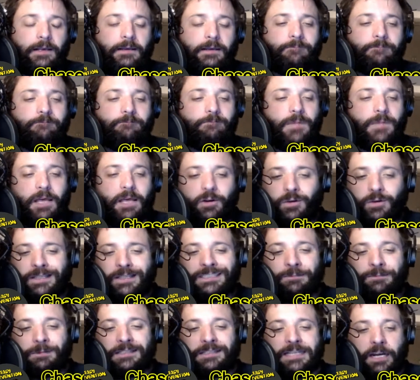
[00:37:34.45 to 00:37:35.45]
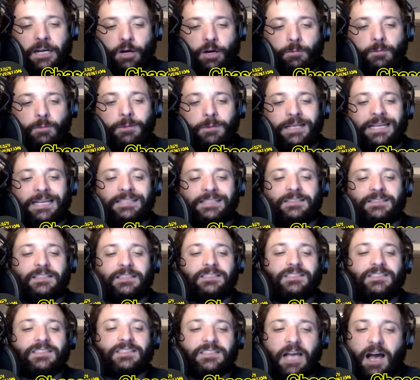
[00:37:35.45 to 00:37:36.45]
Not only has he been terrible, but his
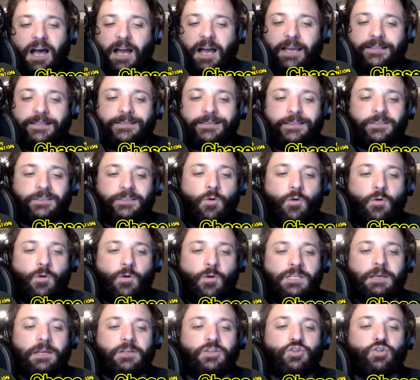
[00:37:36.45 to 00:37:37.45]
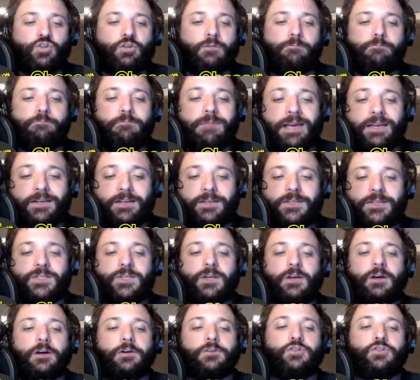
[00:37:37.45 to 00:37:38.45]
size is going to be a
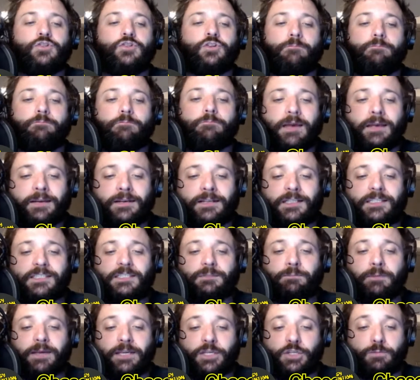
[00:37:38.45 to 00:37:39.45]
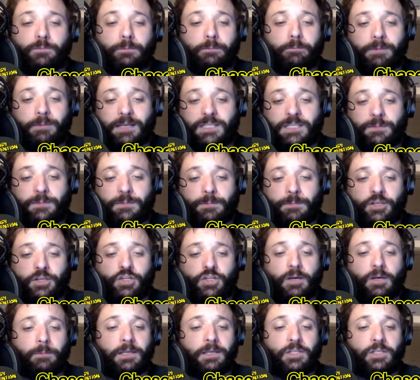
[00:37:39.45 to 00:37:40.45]
tremendous mismatch
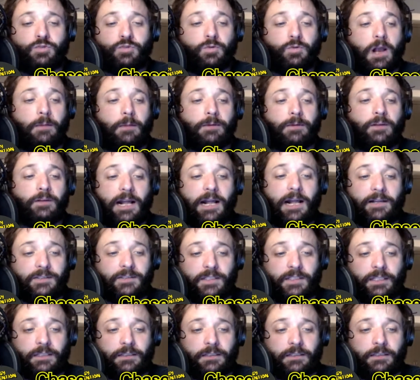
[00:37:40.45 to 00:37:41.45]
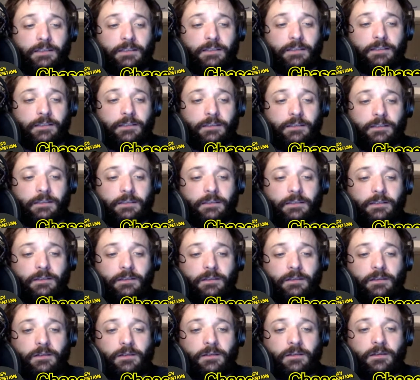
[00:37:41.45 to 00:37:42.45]
up against Rob Gronkowski.
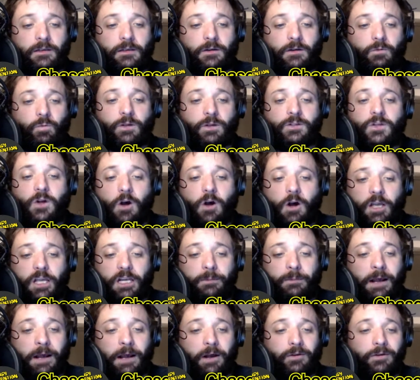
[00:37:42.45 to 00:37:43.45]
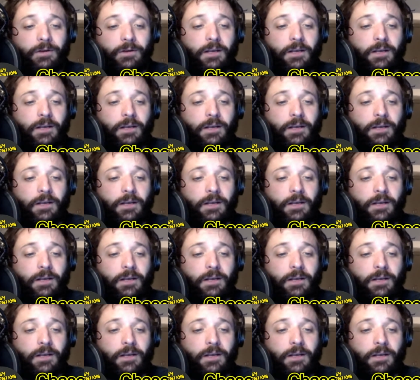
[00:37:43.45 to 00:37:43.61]
We're talking about